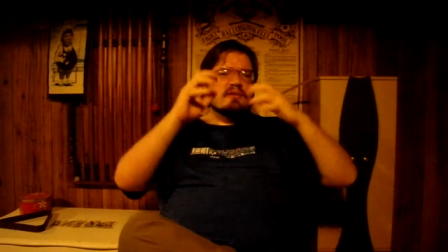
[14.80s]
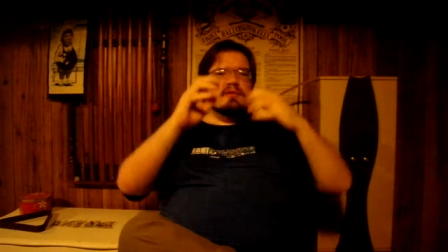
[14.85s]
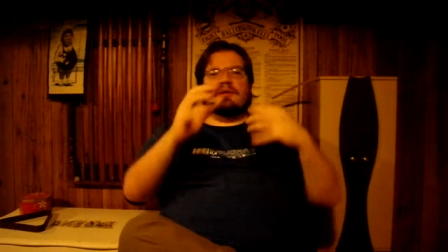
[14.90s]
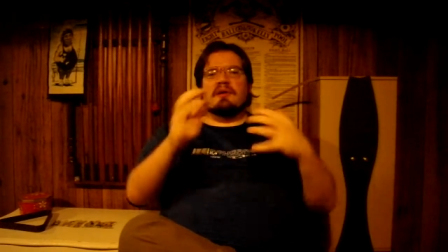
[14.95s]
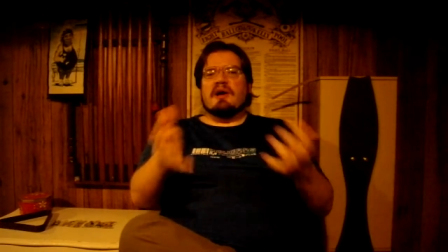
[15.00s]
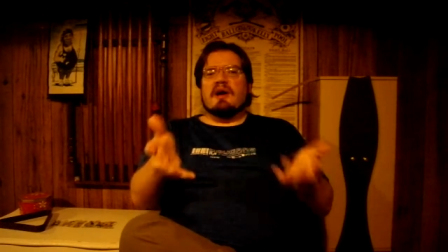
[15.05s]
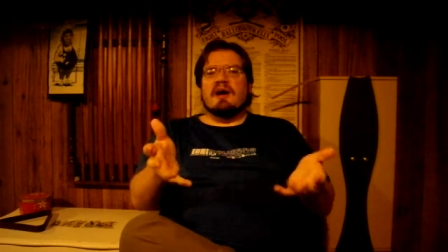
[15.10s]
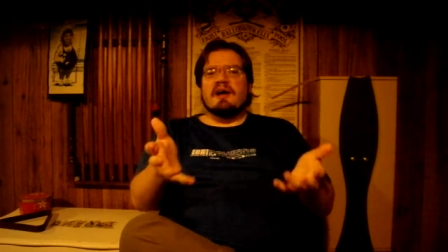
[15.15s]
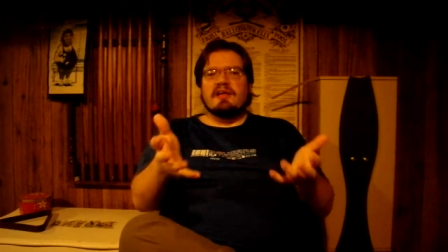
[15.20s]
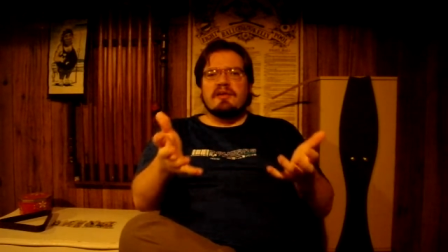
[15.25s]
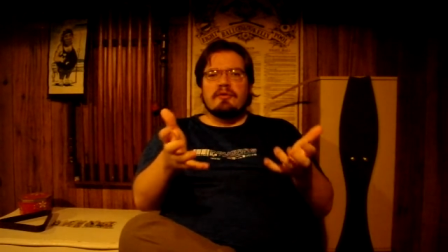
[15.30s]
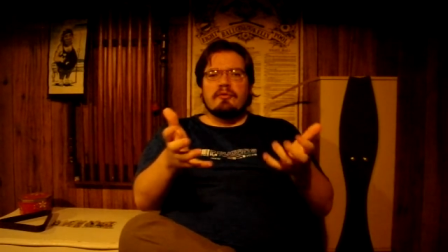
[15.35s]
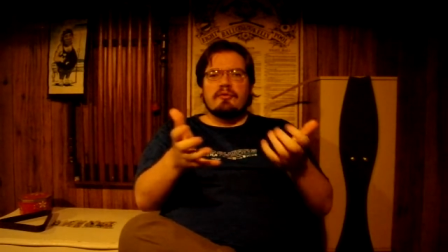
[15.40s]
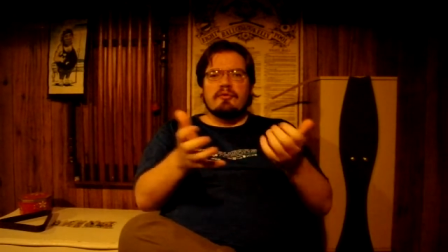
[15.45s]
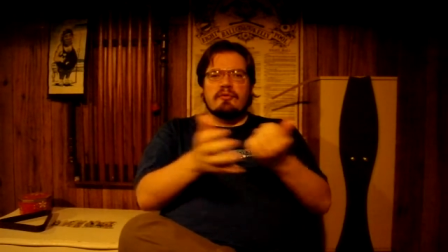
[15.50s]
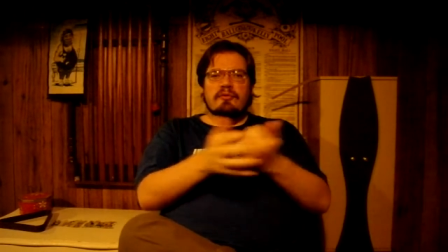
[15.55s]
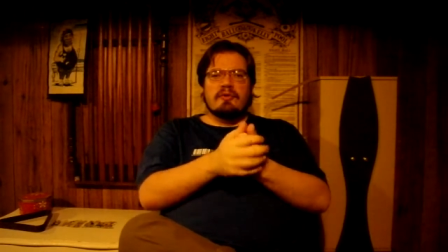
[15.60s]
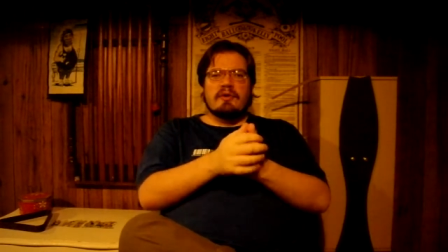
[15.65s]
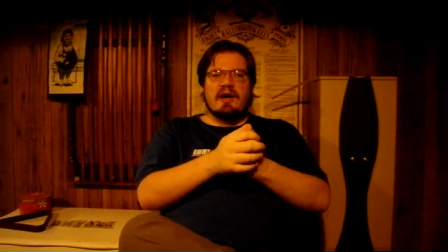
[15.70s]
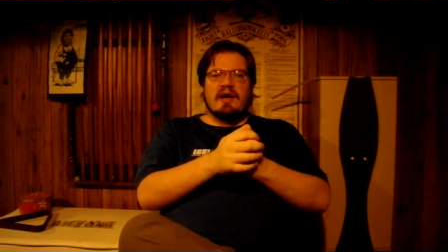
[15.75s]
Are you
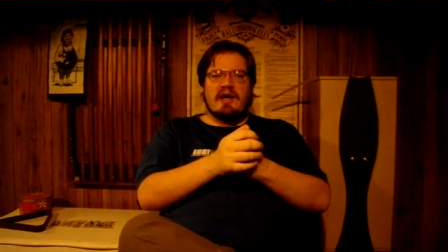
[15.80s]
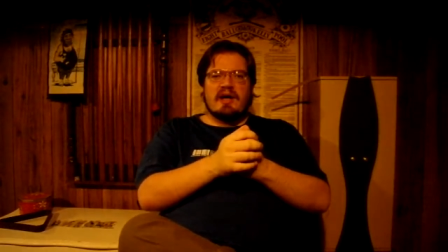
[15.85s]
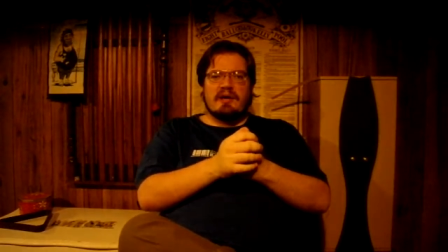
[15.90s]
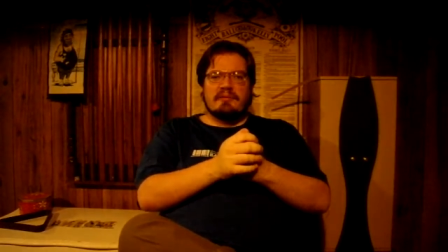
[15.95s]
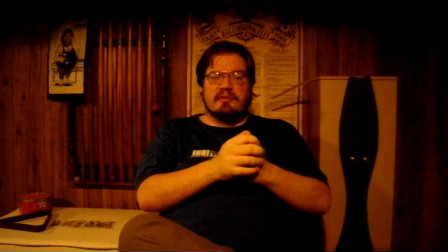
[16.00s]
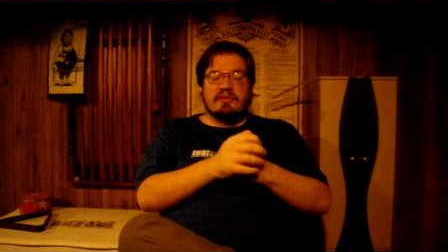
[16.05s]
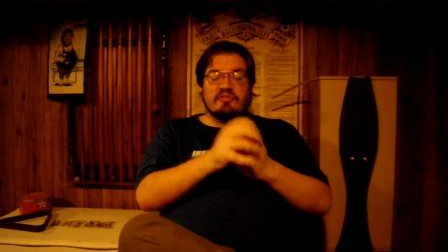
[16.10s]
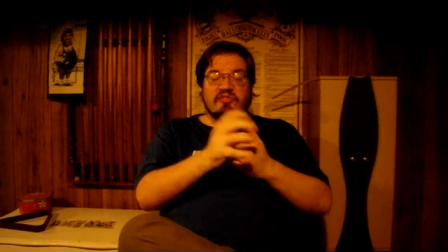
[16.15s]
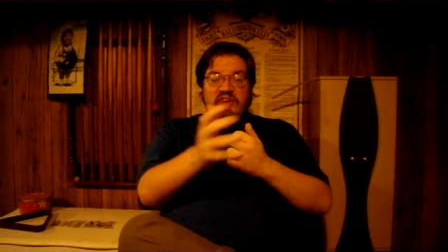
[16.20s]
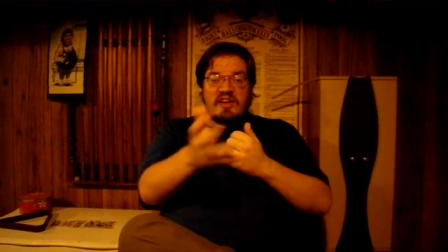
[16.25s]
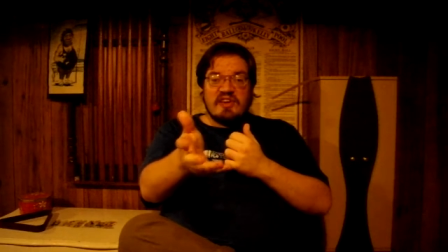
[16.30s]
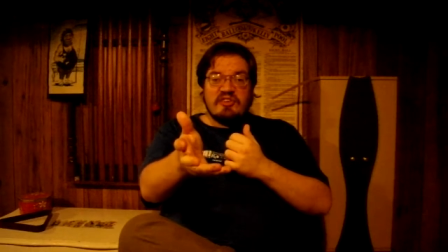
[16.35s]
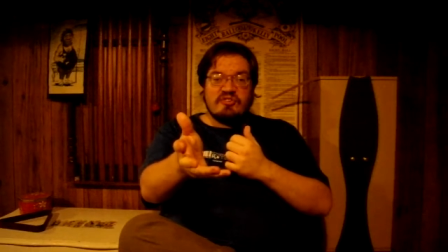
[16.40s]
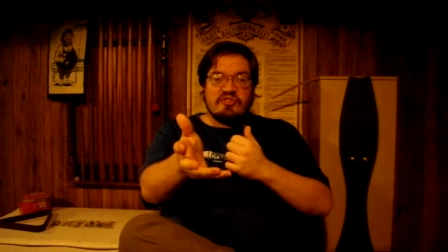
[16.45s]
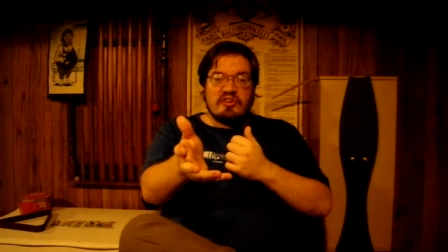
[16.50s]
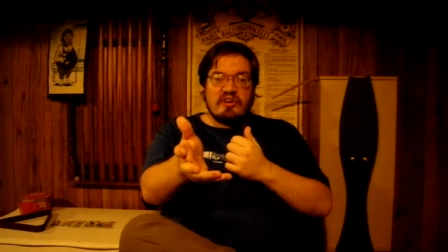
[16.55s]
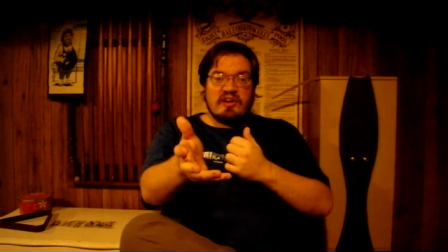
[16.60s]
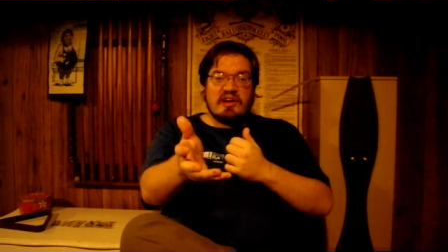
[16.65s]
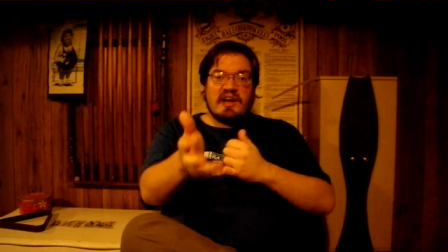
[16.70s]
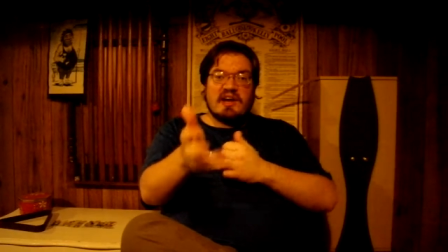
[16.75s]
uh, a
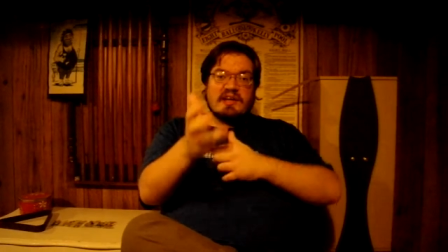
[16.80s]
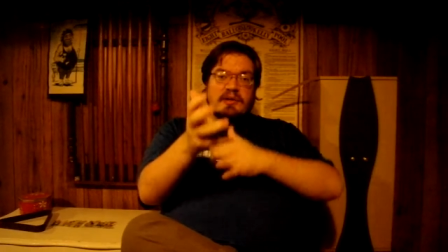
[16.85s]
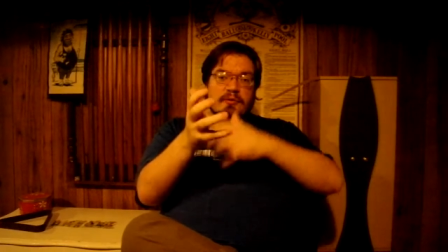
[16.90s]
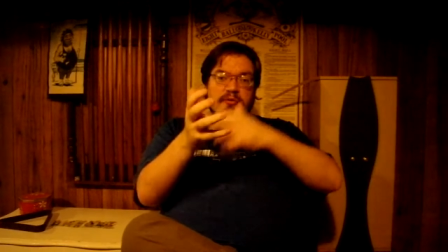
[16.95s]
teacher? Are you a